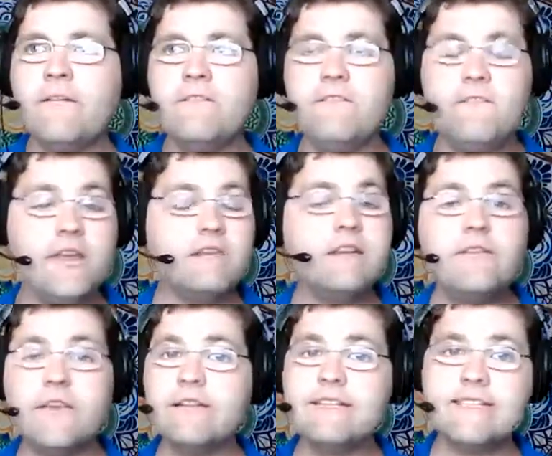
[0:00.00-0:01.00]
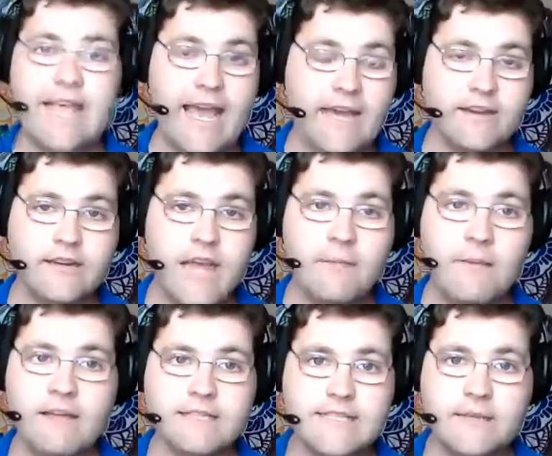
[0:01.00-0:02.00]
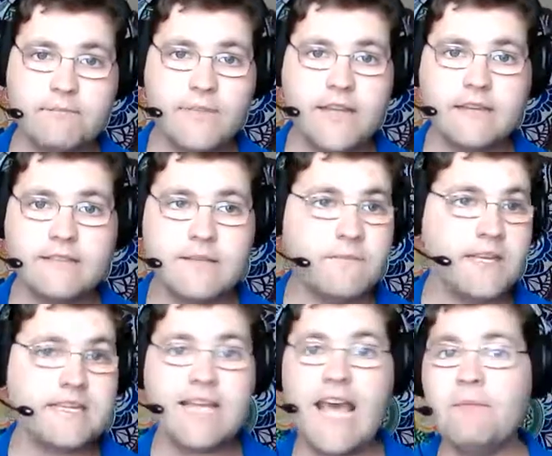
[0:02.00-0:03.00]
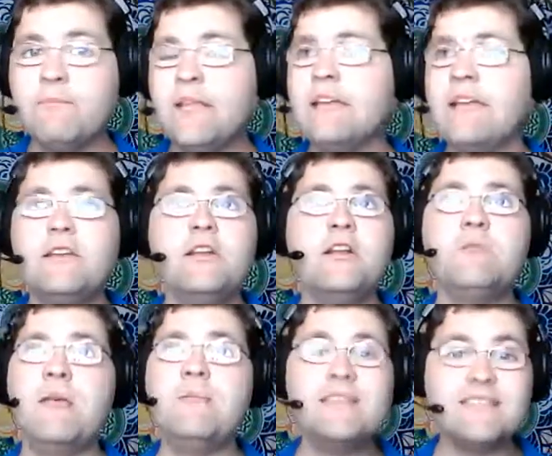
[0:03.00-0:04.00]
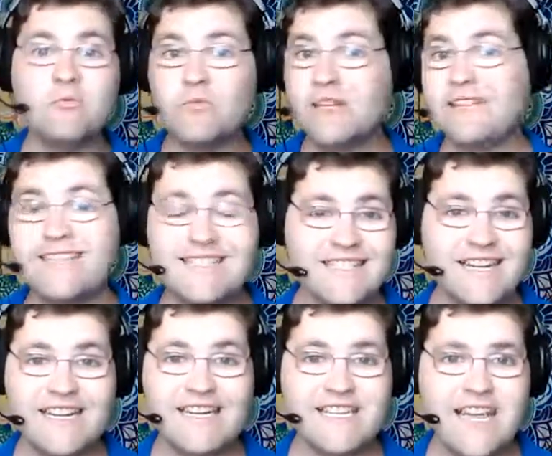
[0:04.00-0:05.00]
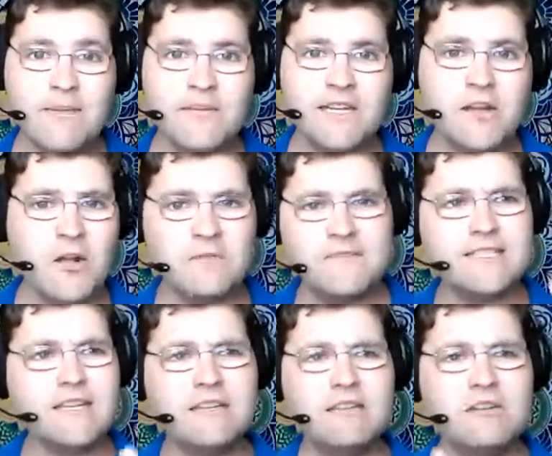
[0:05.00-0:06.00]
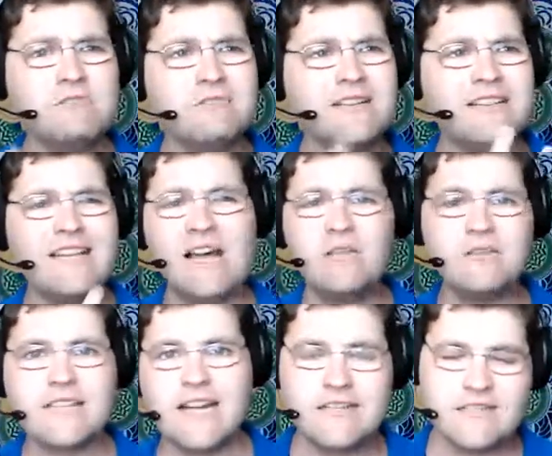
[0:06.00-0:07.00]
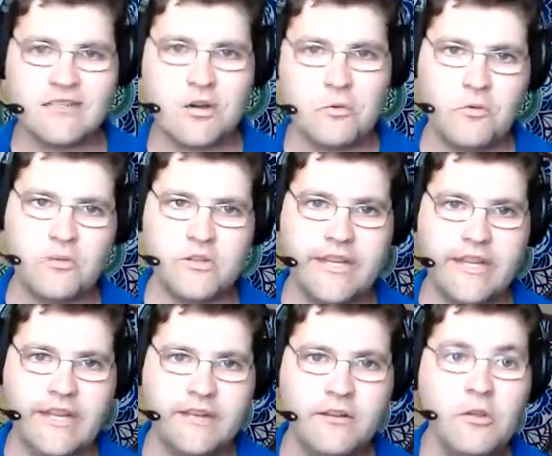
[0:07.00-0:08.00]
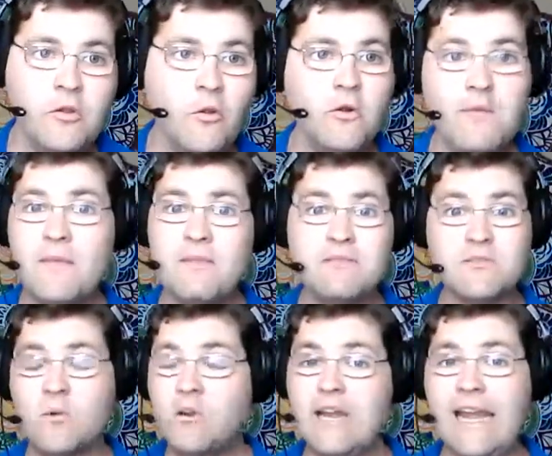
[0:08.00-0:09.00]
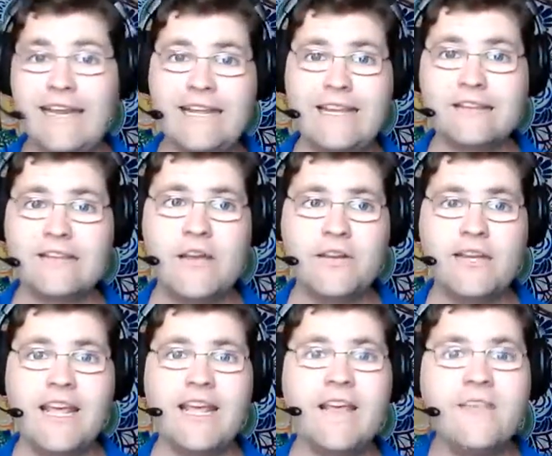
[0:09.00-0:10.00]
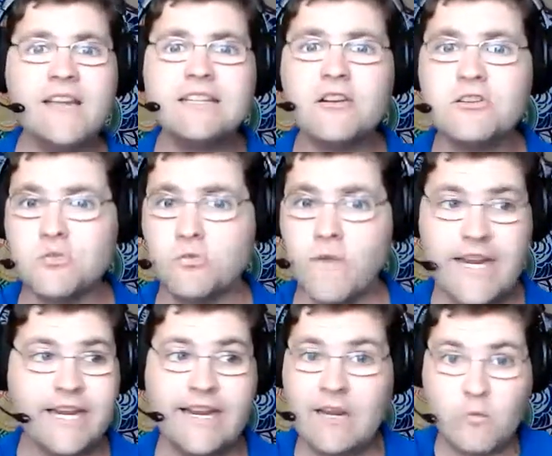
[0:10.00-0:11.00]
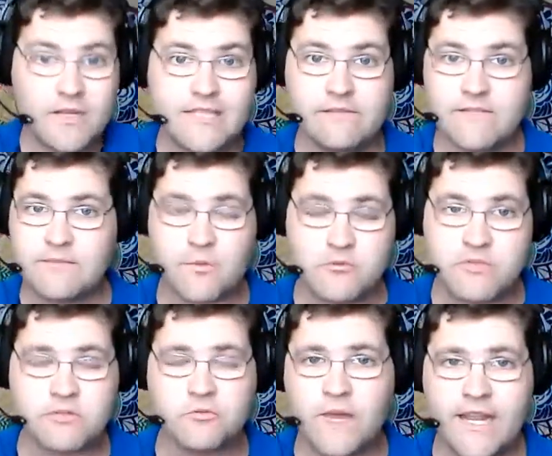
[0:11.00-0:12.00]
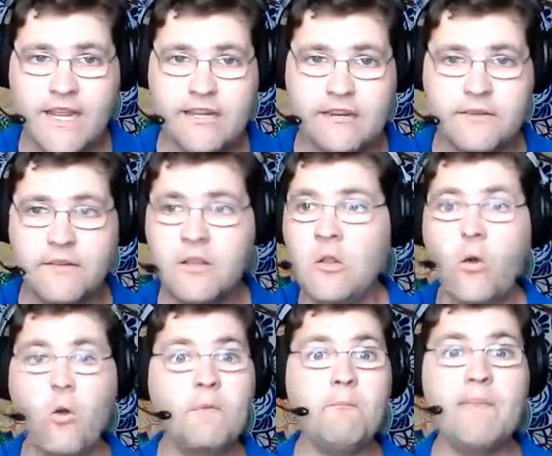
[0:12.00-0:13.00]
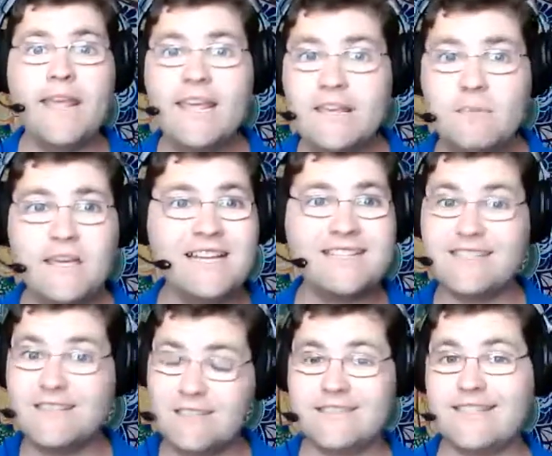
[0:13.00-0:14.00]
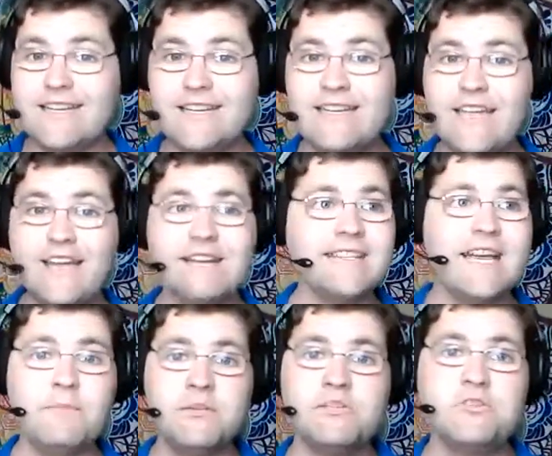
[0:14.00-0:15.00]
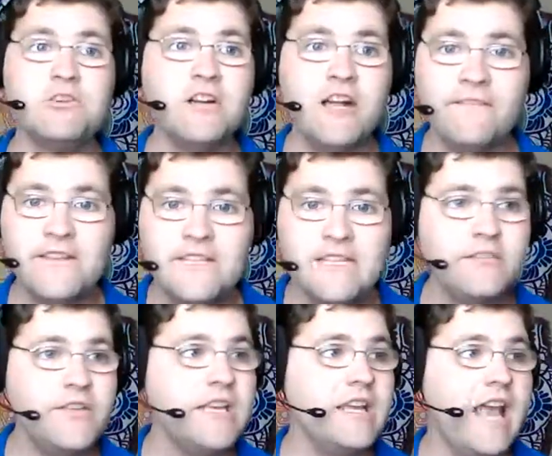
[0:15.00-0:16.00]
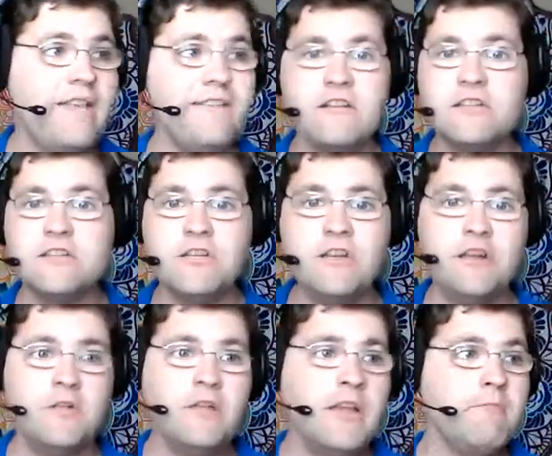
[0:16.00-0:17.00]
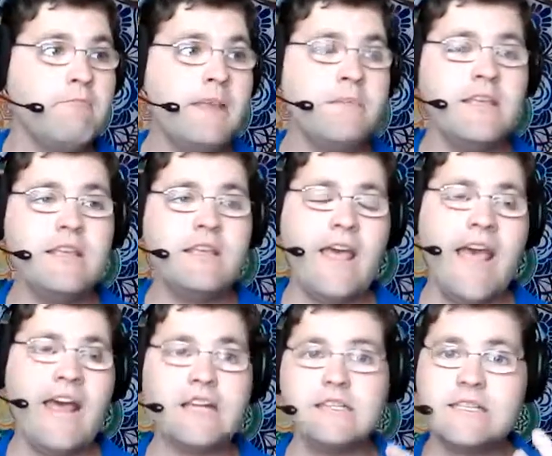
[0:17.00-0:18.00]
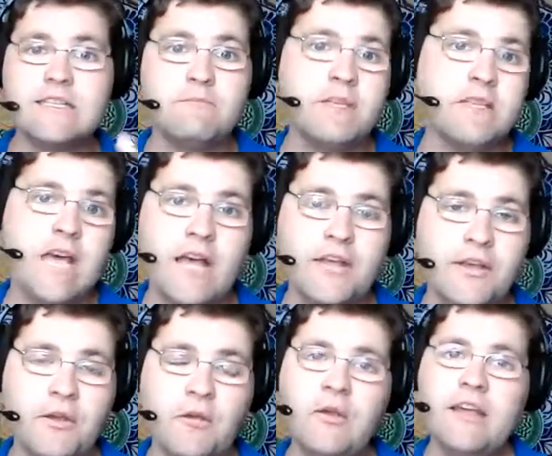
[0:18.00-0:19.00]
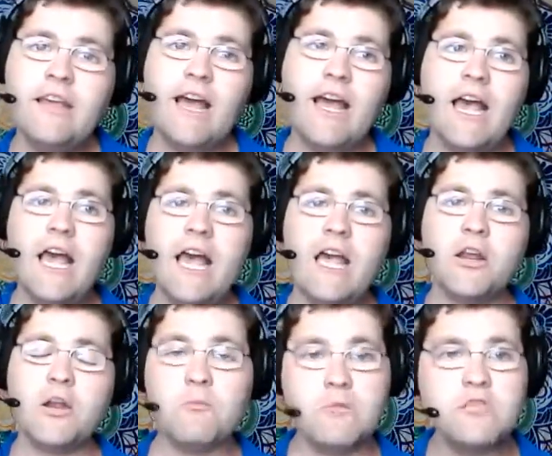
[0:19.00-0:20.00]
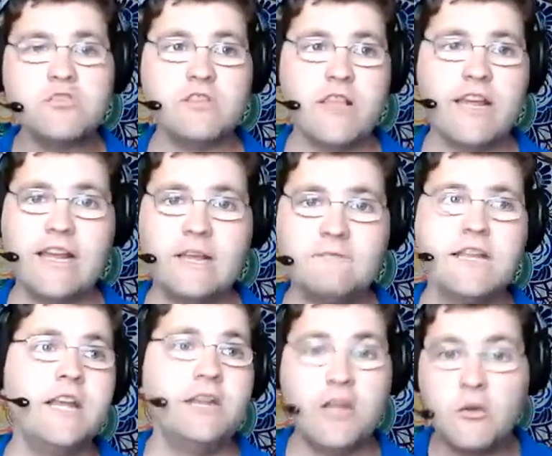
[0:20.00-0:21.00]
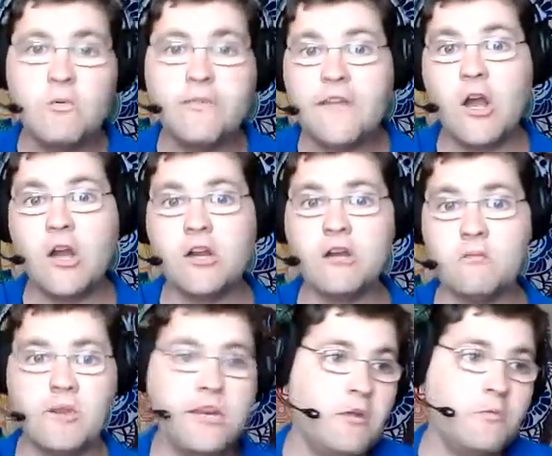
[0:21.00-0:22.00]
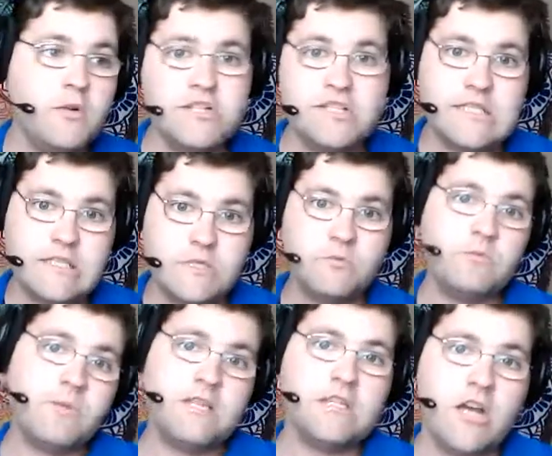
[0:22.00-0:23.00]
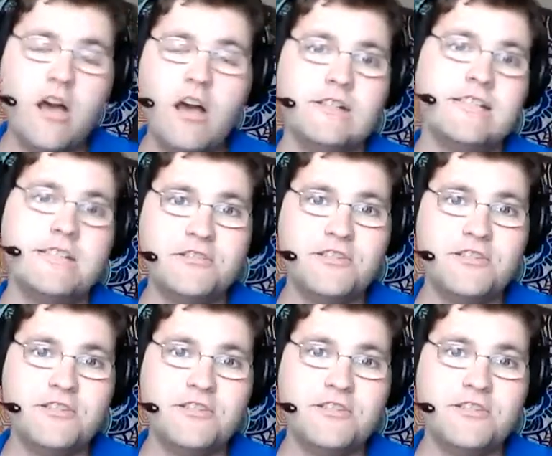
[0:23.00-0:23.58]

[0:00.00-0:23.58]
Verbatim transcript: very, very sad about something? Something has happened, and you know, maybe it's a really sunny day, but then all of a sudden, you know, clouds kind of start rolling in. Or maybe it was already a cloudy day, and then it starts raining, and it wasn't even supposed to rain. Or maybe it's still a sunny day outside, but you turn on the TV and there's, you know, maybe that Alyssa Milano uh, commercial that comes on, you know, with the art, you know, when she's doing with the dogs and